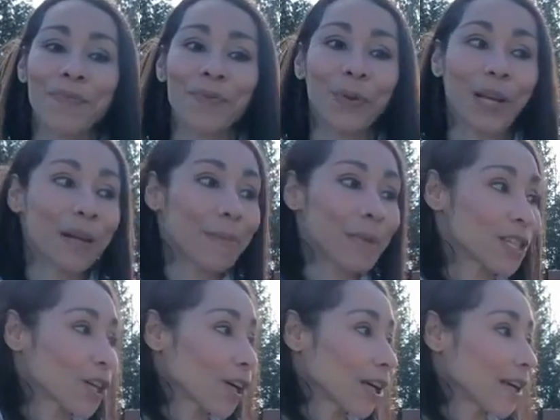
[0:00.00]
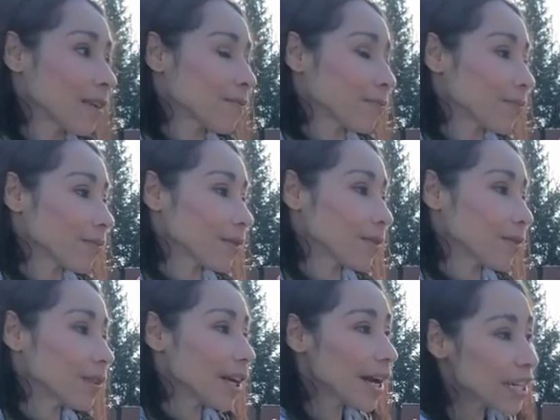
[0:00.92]
We're going to be starting
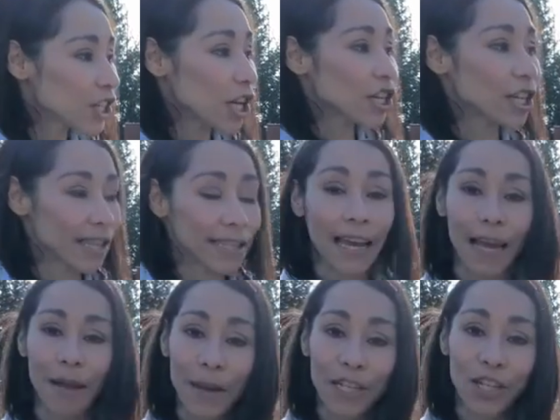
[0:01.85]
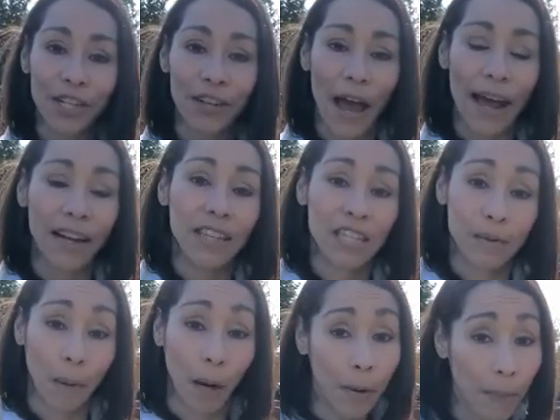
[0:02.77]
kind of changing things, like I mentioned, out of the
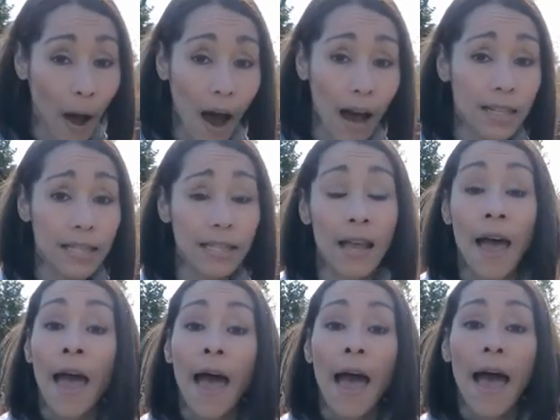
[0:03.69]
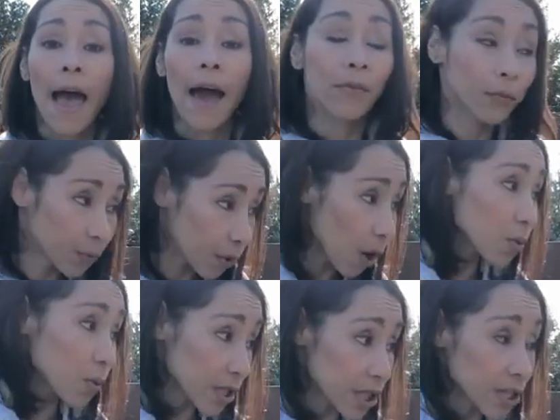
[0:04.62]
Smart Pots.
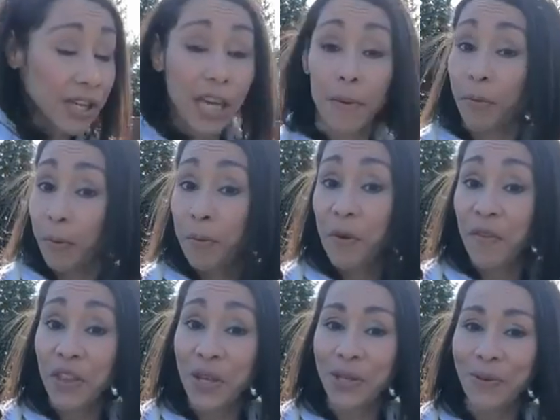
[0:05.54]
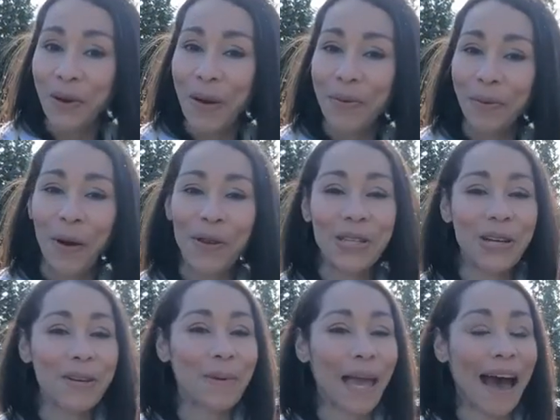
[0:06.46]
Those will still keep moving those around. We're also
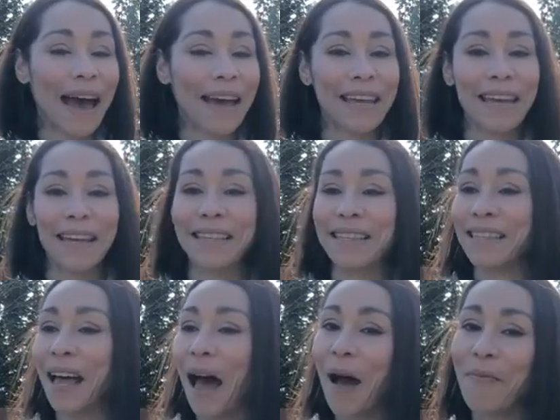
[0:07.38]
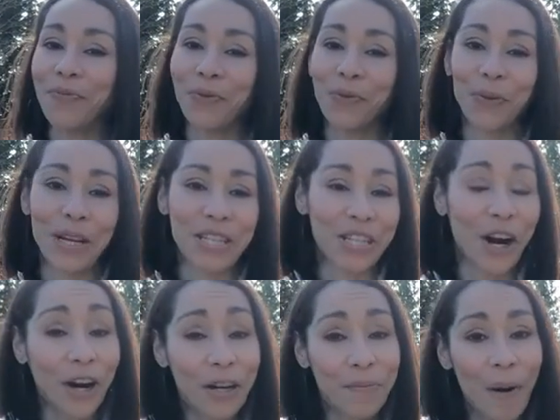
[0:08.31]
going to be adding some raised
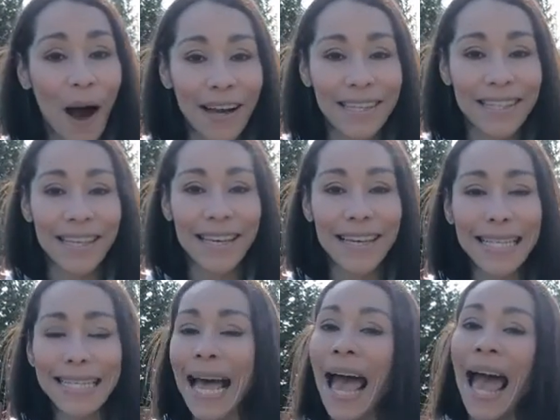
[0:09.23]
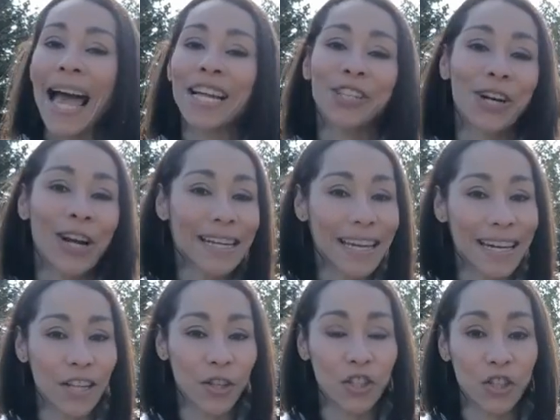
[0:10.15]
garden boxes and trying to get
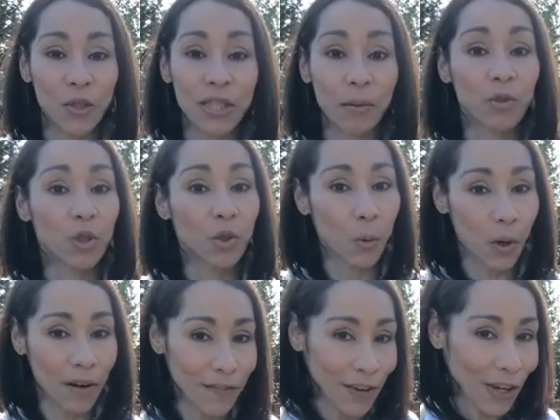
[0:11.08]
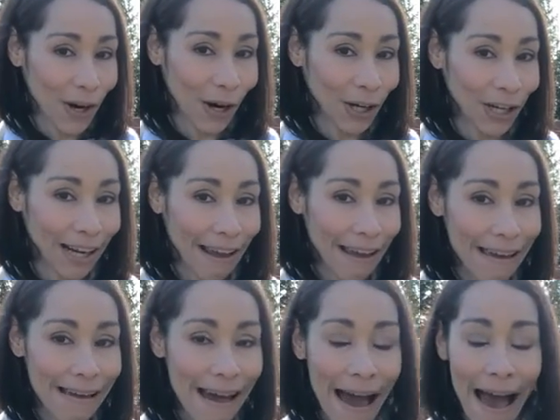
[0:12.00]
in there and do some square foot
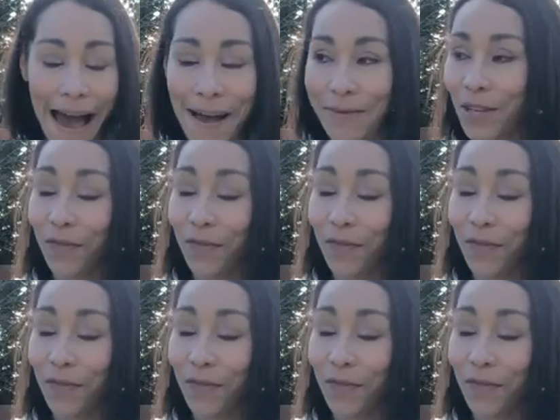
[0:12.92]
gardening. So